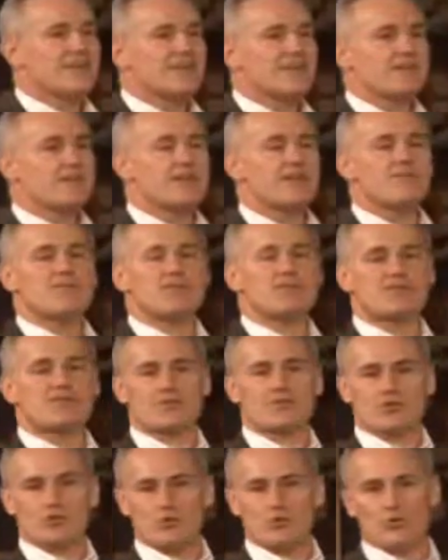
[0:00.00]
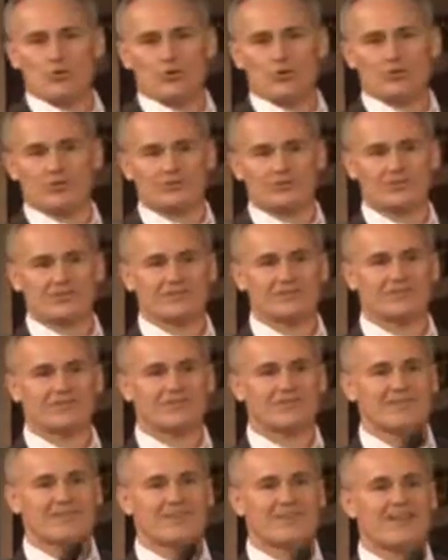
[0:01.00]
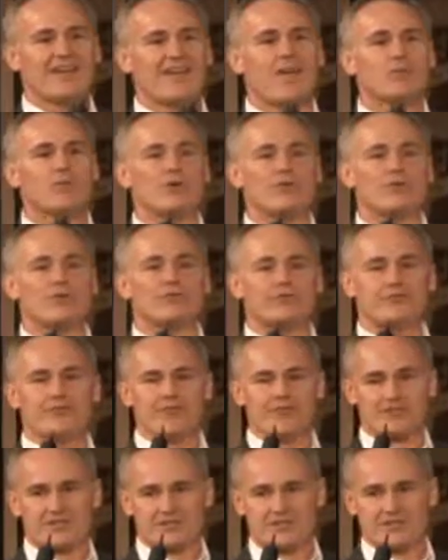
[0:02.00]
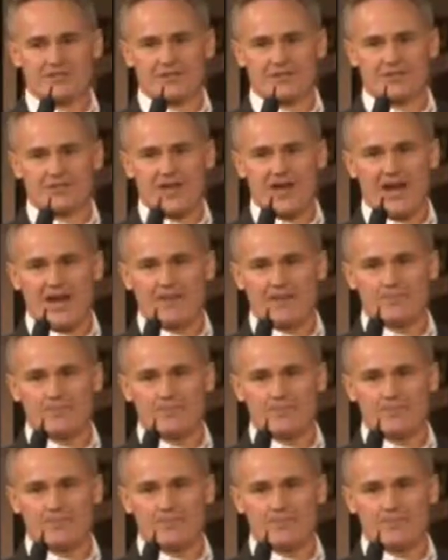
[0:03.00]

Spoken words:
Give us the tools, and we will finish the job.